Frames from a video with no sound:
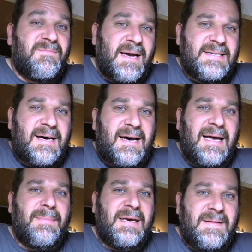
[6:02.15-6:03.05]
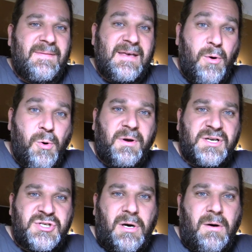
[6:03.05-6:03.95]
of my time in the
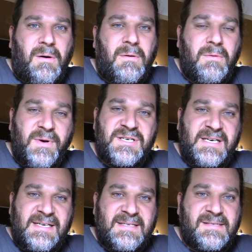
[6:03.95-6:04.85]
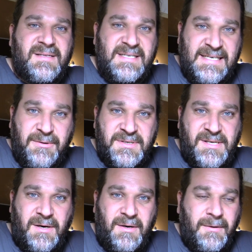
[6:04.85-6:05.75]
Orange Hall, which is the dealer's
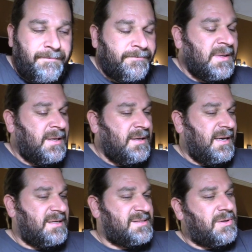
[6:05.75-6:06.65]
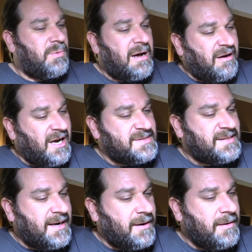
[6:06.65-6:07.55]
hall. And so while I was
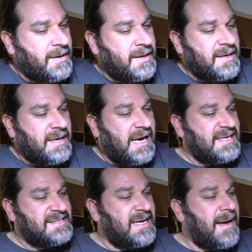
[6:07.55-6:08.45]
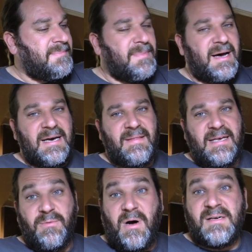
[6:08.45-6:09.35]
there, I stopped by
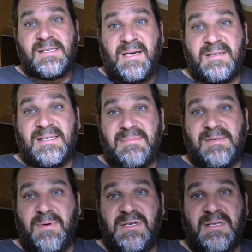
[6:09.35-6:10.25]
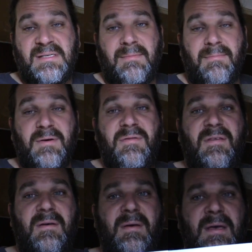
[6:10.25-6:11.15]
the Ross Custom Switches booth,